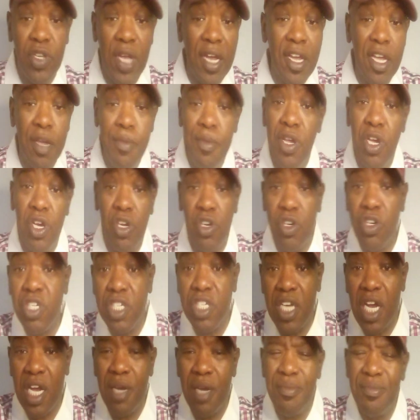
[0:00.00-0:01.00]
so I can get me a good
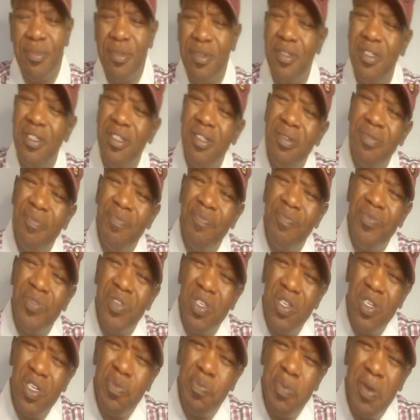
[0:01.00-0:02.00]
job.
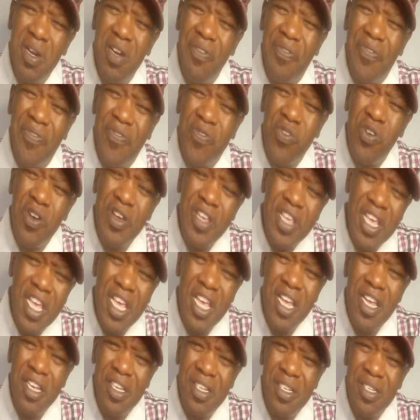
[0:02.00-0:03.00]
You spending 4
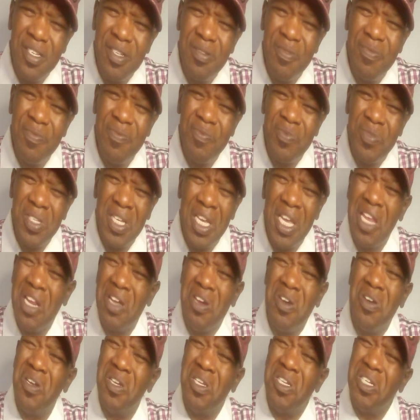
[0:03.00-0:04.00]
years to get
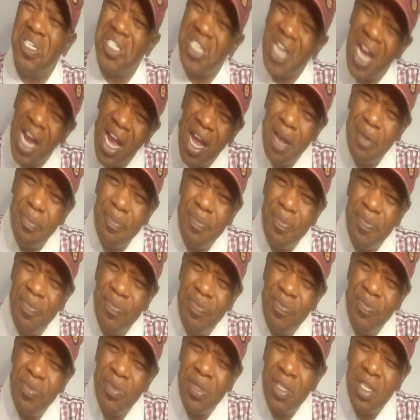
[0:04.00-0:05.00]
a good job?
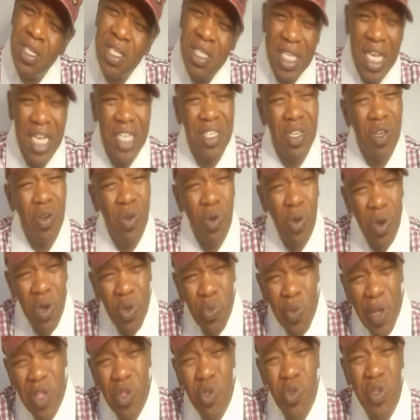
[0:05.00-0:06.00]
That's the
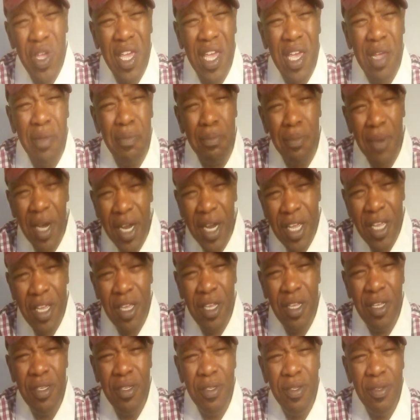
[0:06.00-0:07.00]
only way you can get
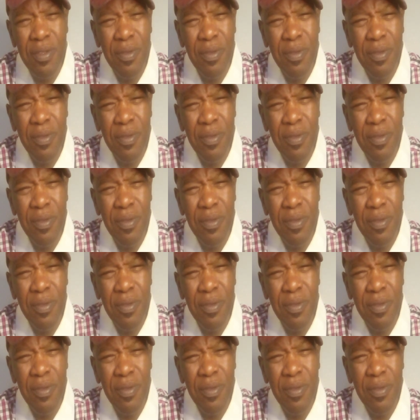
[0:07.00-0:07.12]
money?